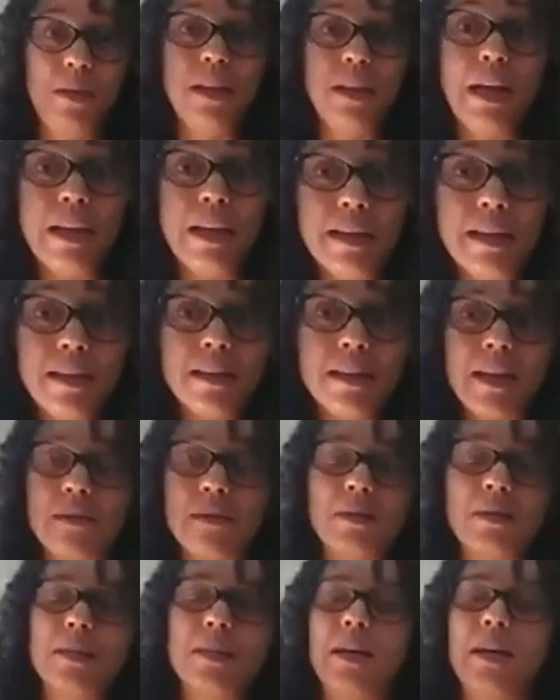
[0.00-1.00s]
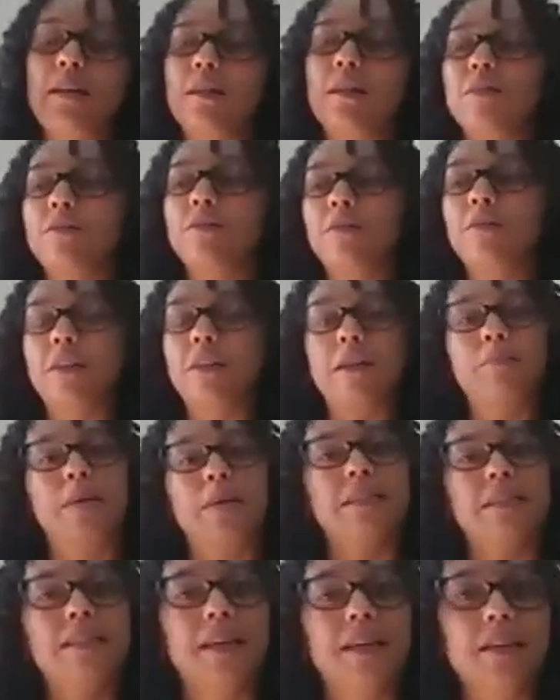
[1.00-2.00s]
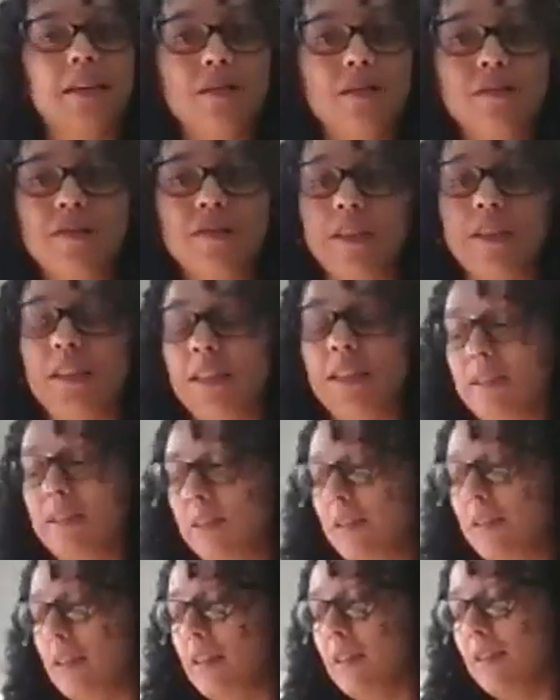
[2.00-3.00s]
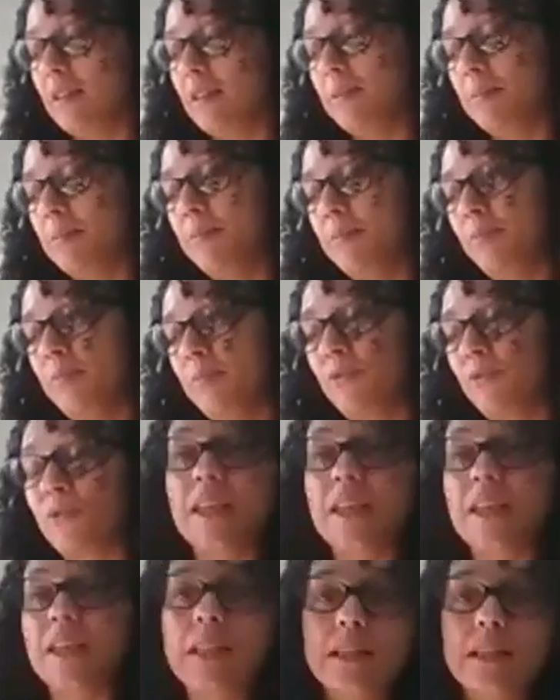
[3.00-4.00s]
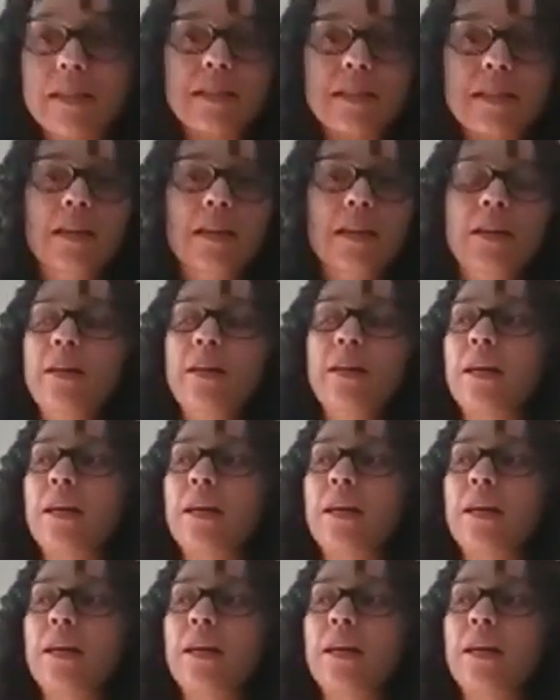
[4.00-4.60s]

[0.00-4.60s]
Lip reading: client outside of like myself and friends.